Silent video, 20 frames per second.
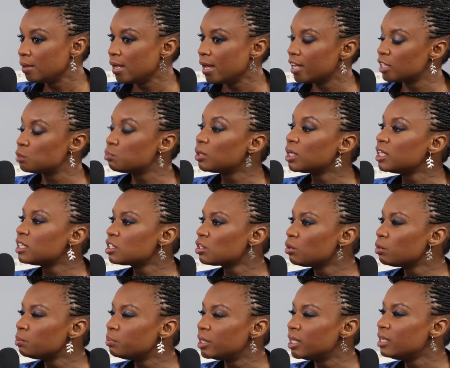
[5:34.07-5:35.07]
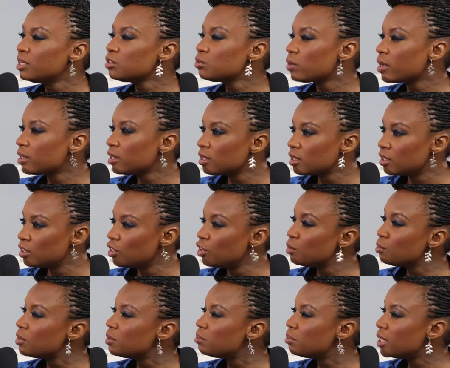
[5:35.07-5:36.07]
as political beings rather than
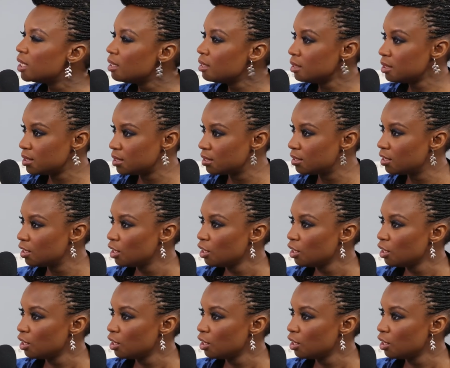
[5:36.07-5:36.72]
human beings.